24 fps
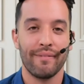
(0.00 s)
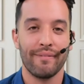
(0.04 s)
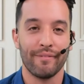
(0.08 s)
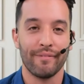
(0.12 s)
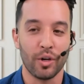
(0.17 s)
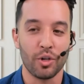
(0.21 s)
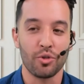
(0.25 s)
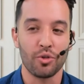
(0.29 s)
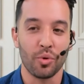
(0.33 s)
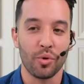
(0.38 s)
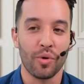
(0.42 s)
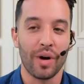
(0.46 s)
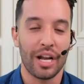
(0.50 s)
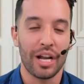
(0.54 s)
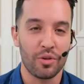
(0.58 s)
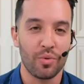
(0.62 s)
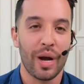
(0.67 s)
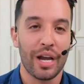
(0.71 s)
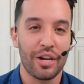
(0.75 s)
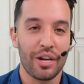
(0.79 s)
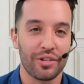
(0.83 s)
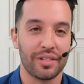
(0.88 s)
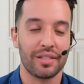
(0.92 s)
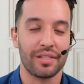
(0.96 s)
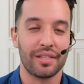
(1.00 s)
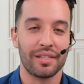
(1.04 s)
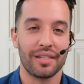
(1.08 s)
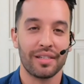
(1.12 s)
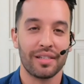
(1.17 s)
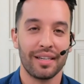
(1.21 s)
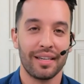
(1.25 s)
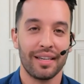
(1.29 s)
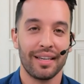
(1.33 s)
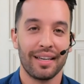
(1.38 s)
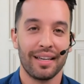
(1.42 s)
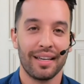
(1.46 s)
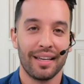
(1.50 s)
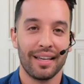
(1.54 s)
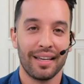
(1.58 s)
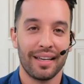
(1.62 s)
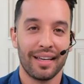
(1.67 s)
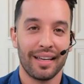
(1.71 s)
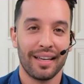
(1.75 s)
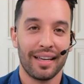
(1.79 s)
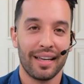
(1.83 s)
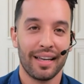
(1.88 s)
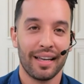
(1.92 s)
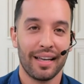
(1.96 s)
virtual graduations.
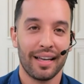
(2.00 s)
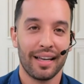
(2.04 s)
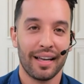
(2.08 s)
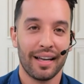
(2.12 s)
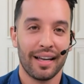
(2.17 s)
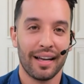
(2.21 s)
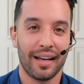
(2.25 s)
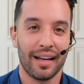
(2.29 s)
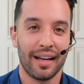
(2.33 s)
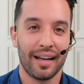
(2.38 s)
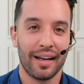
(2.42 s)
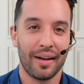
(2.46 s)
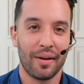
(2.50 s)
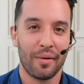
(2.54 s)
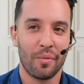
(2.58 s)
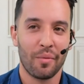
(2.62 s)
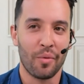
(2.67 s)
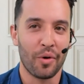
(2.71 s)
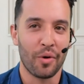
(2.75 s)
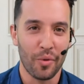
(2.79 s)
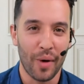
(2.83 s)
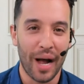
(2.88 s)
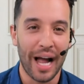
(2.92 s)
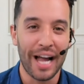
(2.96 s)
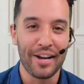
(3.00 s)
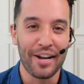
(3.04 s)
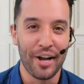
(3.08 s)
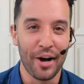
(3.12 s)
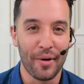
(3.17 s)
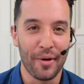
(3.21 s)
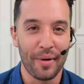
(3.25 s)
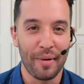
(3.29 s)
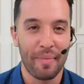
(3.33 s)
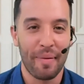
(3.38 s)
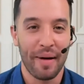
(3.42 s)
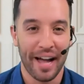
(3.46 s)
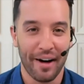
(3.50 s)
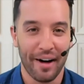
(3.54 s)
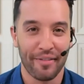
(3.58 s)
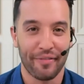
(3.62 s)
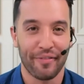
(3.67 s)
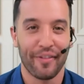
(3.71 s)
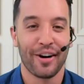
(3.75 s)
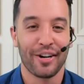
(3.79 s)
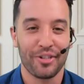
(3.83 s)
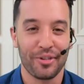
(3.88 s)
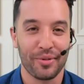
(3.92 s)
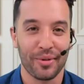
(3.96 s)
What do I know about
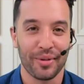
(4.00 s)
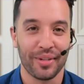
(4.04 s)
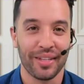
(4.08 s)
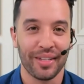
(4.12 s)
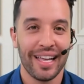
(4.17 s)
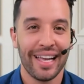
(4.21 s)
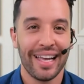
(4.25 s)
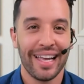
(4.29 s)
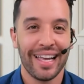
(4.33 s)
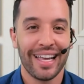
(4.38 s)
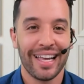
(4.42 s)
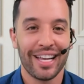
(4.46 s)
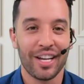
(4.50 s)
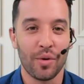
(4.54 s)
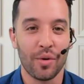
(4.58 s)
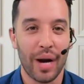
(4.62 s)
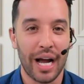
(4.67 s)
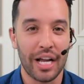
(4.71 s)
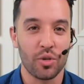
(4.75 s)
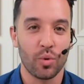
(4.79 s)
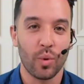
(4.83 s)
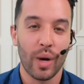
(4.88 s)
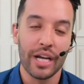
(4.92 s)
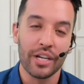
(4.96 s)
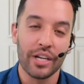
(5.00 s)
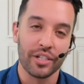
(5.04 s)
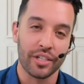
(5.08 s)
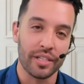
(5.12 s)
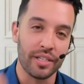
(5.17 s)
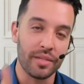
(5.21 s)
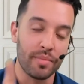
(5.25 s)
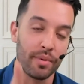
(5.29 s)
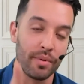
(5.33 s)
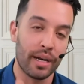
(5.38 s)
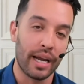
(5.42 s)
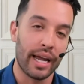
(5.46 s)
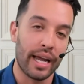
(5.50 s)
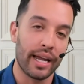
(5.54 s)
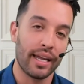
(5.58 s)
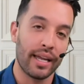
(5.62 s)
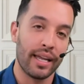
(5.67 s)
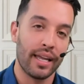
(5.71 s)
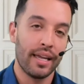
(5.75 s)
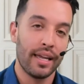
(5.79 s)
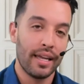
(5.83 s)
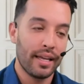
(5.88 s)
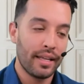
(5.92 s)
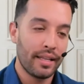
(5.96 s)
virtual graduations? But
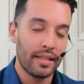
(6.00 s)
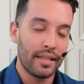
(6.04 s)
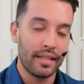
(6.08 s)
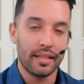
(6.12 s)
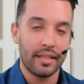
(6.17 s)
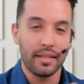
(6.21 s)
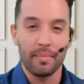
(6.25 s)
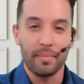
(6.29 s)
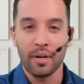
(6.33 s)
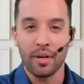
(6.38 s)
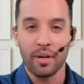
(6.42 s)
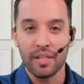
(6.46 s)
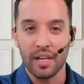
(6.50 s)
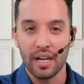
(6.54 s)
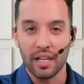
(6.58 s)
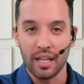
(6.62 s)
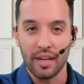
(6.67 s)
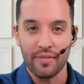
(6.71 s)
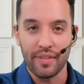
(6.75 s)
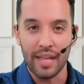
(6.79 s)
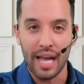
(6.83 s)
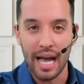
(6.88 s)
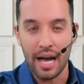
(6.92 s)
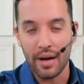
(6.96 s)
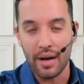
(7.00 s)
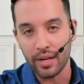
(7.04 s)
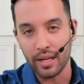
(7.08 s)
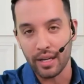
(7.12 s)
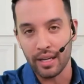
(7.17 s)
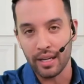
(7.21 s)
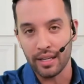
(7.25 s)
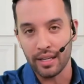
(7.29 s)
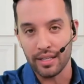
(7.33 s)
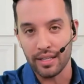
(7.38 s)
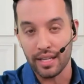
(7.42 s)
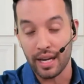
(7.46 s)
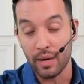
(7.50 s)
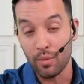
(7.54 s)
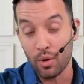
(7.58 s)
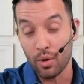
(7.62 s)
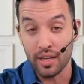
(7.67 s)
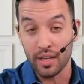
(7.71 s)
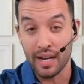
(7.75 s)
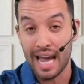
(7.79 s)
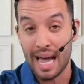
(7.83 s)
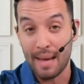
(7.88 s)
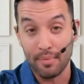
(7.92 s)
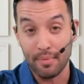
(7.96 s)
the part that I left out is I
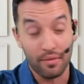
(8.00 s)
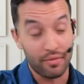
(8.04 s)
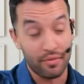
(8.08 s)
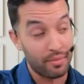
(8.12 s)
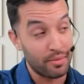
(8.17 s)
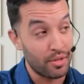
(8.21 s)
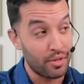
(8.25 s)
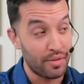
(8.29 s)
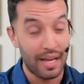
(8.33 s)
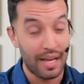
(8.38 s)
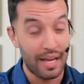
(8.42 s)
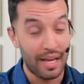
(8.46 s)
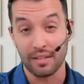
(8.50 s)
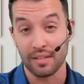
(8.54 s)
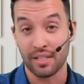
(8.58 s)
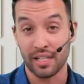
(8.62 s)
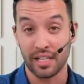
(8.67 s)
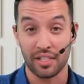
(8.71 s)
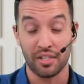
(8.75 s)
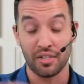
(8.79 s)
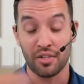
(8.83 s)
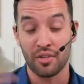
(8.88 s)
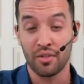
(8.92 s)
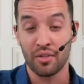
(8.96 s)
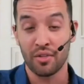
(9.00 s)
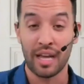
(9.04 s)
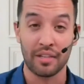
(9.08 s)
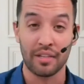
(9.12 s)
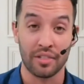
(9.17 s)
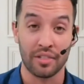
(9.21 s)
worked at Apple from 2006 to